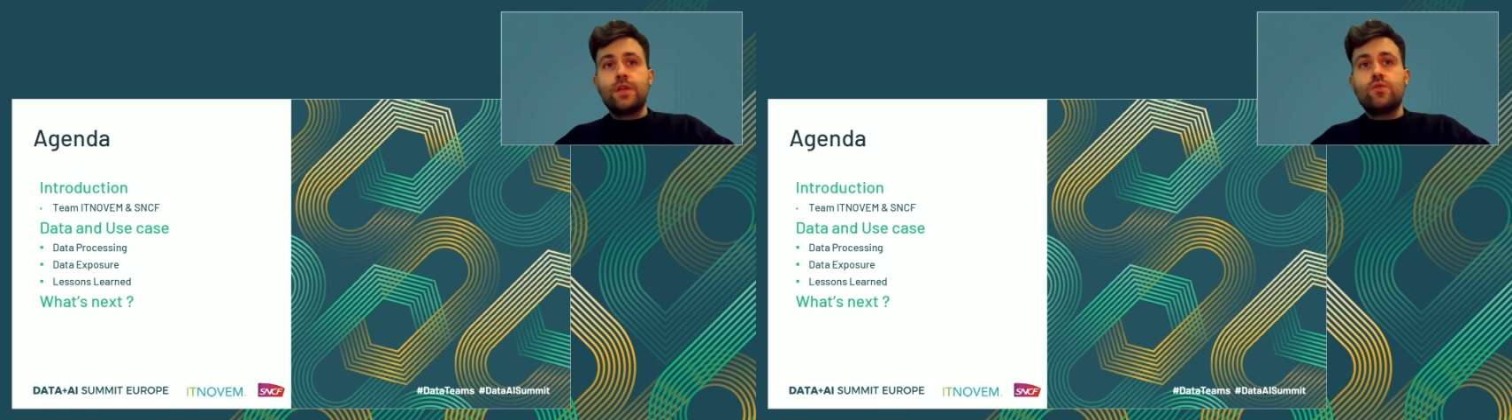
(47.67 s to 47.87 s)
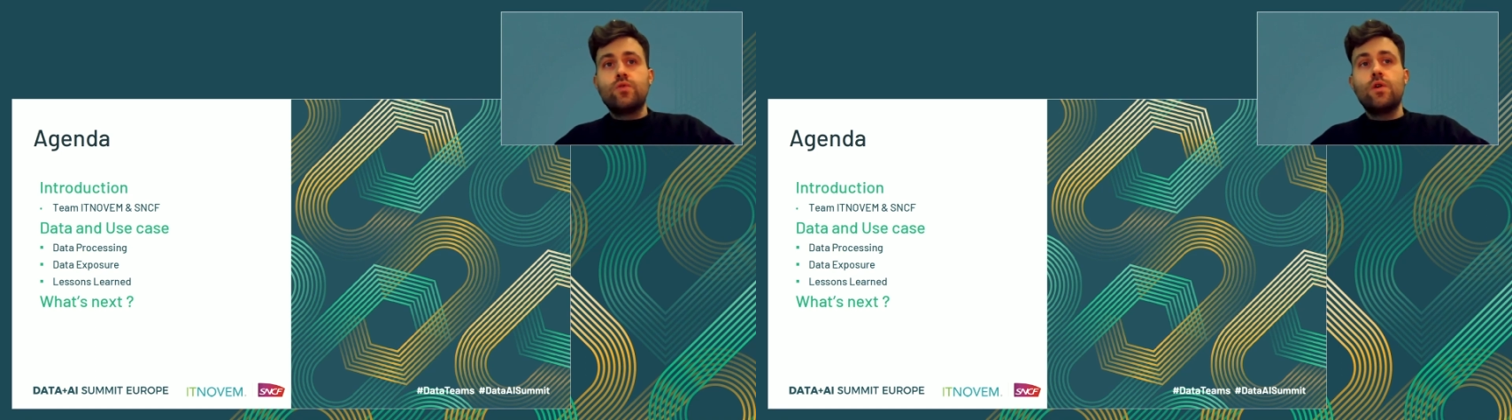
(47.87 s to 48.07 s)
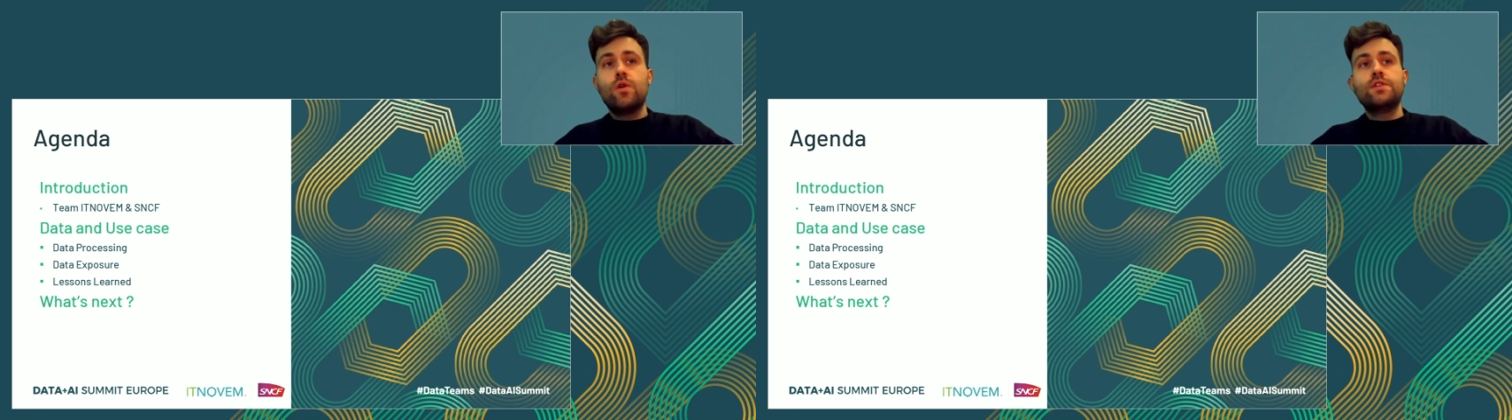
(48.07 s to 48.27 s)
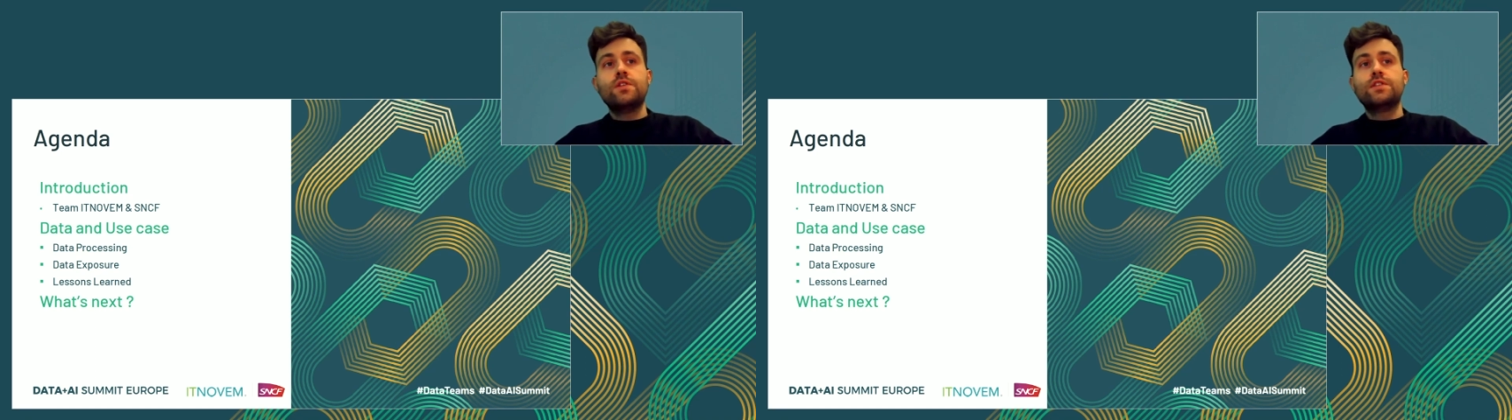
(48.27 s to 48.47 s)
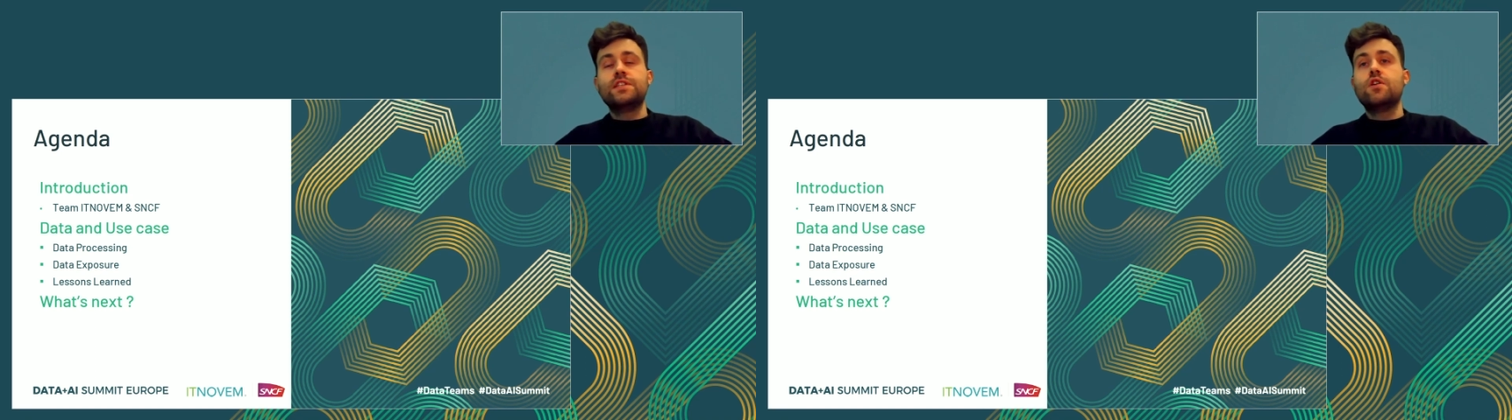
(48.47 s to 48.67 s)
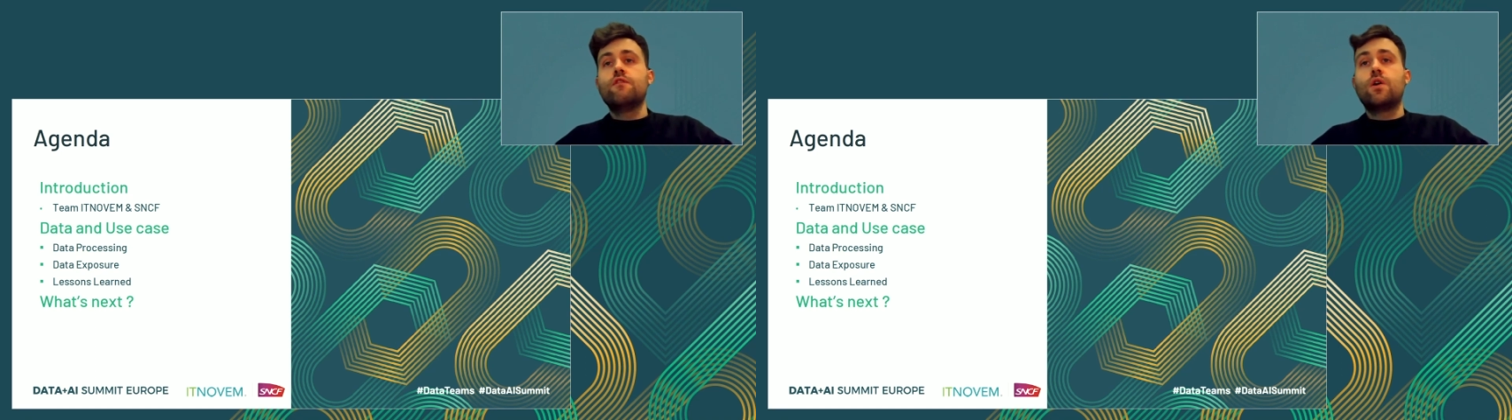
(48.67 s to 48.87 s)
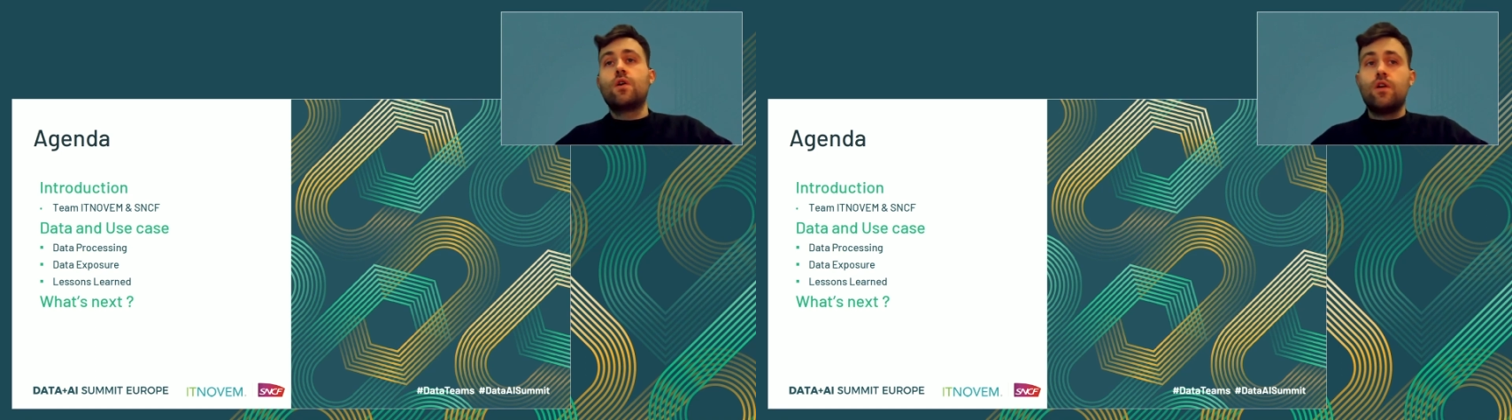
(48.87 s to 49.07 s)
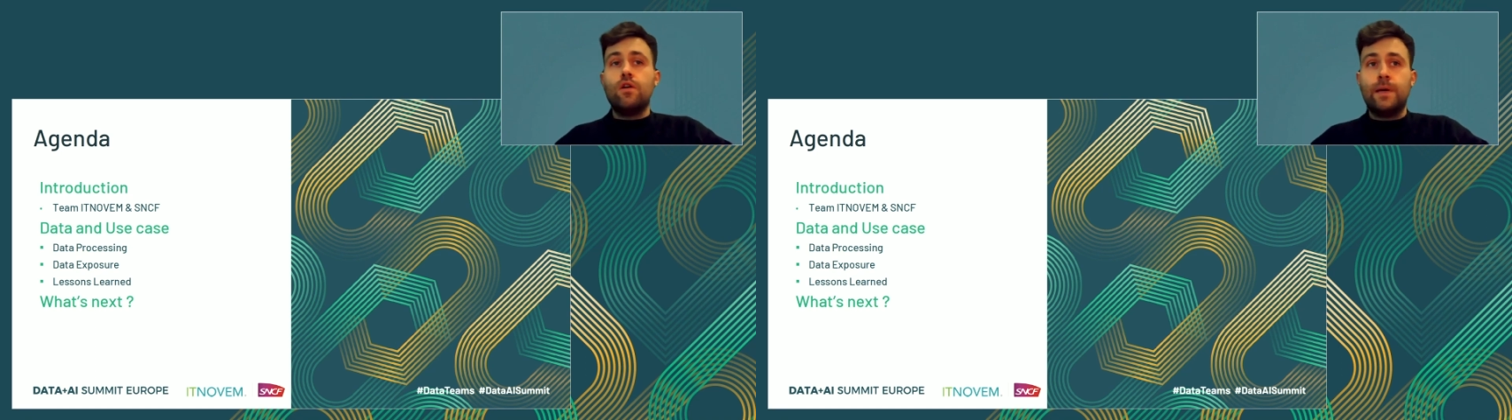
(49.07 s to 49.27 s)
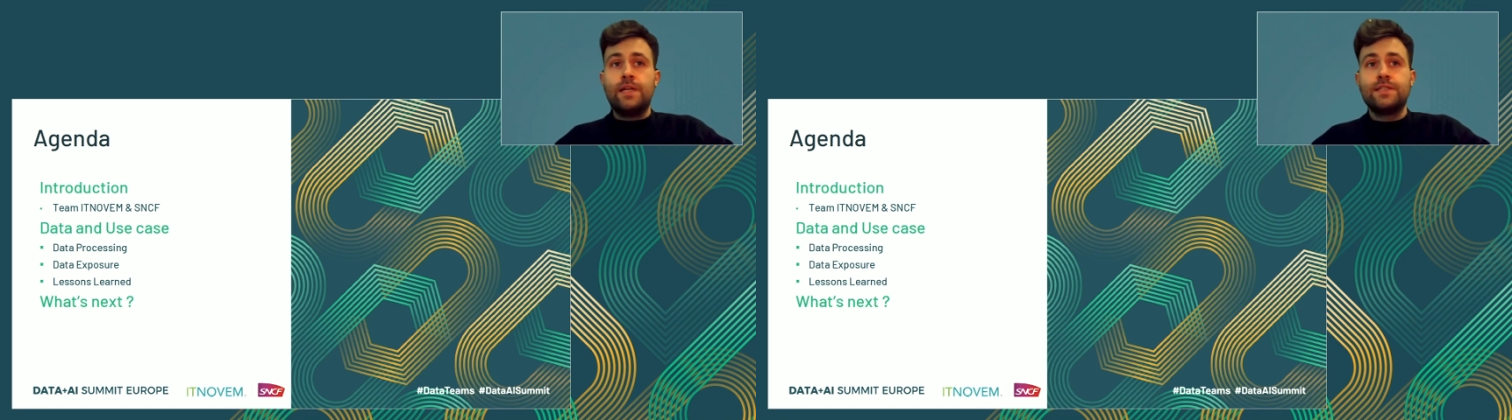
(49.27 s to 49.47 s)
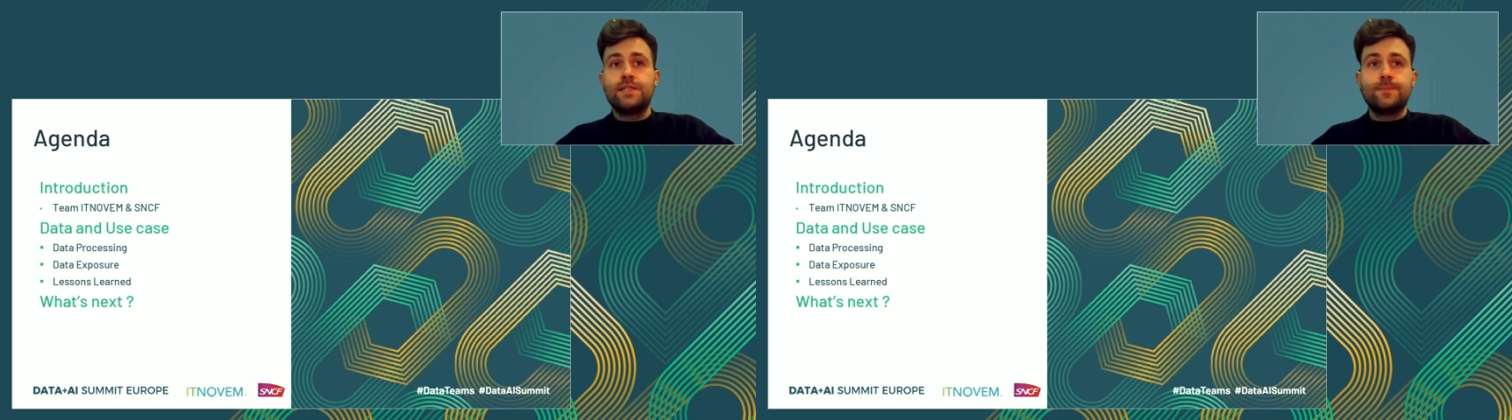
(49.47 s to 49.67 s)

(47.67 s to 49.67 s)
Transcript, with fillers: to other entities of our companies